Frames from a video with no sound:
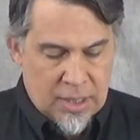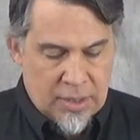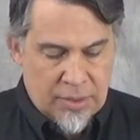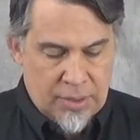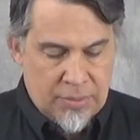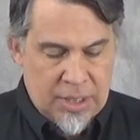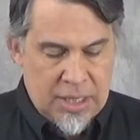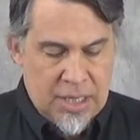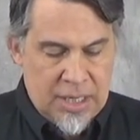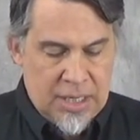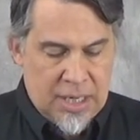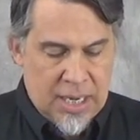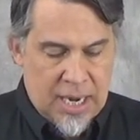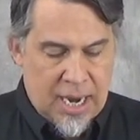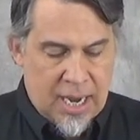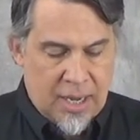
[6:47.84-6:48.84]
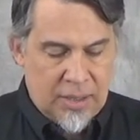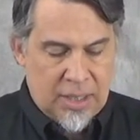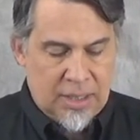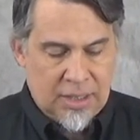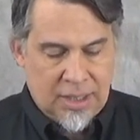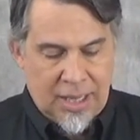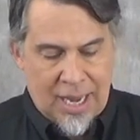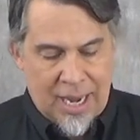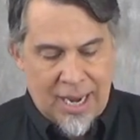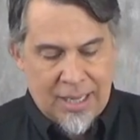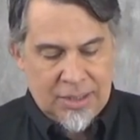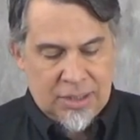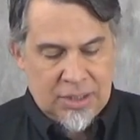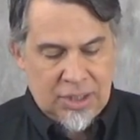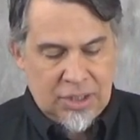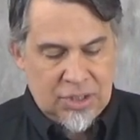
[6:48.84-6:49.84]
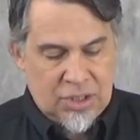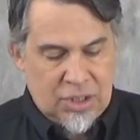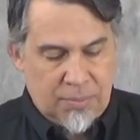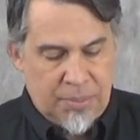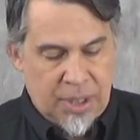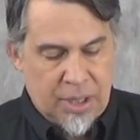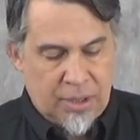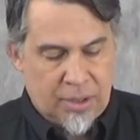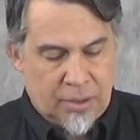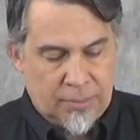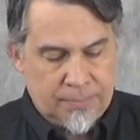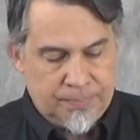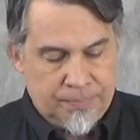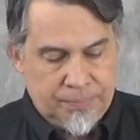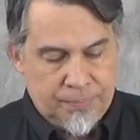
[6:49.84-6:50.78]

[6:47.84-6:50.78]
that we need to get out, and the last is the barrel.